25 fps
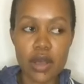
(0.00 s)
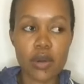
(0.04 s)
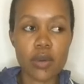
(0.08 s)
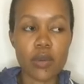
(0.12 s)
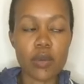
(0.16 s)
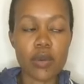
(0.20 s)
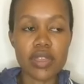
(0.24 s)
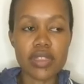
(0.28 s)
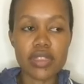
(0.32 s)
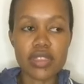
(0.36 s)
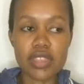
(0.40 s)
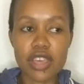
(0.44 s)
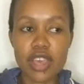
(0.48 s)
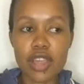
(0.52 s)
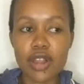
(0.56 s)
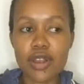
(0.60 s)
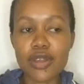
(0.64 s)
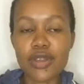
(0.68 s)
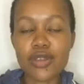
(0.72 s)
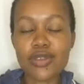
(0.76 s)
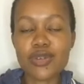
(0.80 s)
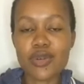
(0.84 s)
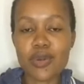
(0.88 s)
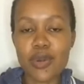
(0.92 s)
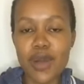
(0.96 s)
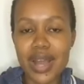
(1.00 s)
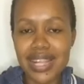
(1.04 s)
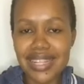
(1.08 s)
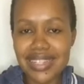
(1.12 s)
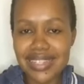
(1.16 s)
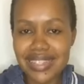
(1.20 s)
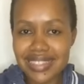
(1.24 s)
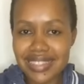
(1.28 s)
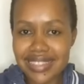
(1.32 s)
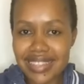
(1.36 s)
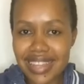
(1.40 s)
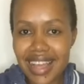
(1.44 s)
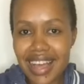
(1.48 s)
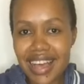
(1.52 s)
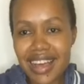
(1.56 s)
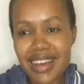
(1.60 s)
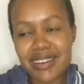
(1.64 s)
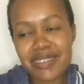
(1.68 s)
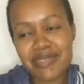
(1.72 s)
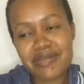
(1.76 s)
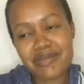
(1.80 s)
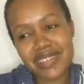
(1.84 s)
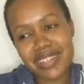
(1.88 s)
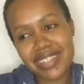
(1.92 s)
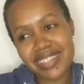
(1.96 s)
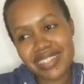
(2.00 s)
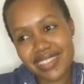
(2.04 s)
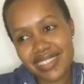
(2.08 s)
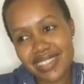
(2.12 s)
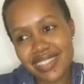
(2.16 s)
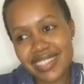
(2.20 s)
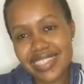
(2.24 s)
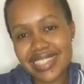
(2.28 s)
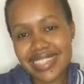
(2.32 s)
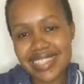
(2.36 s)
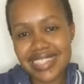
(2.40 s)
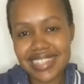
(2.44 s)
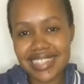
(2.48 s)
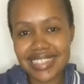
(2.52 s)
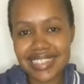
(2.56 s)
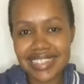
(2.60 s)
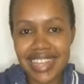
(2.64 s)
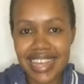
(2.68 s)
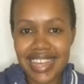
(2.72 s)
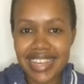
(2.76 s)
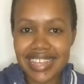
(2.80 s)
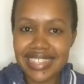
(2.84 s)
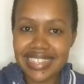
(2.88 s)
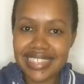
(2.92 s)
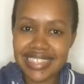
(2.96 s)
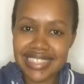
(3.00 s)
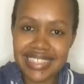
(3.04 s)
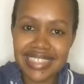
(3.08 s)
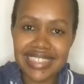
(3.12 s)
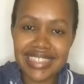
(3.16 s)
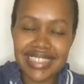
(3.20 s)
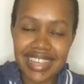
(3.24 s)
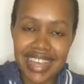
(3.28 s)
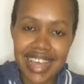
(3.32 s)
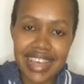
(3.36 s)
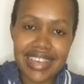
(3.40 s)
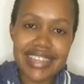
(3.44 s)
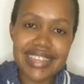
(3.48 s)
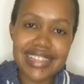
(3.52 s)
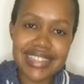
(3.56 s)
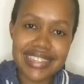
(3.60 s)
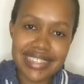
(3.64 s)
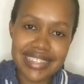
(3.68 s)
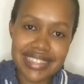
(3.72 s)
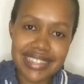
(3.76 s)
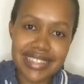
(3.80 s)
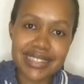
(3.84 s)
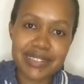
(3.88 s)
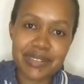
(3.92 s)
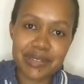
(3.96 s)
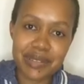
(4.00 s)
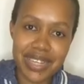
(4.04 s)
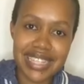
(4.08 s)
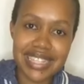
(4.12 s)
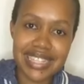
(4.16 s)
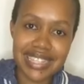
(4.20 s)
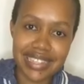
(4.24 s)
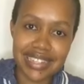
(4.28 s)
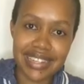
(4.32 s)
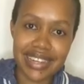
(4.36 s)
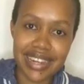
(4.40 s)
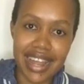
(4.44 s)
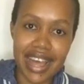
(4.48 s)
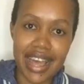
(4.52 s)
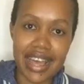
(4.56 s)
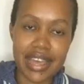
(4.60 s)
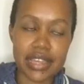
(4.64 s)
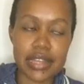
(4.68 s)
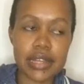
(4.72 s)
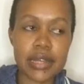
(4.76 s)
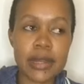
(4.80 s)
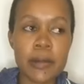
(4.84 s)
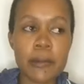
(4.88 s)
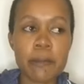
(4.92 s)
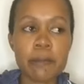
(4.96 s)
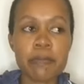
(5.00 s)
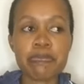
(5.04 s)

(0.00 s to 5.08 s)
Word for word: With yellow, you want it now, but you're still like, I can still wait in line.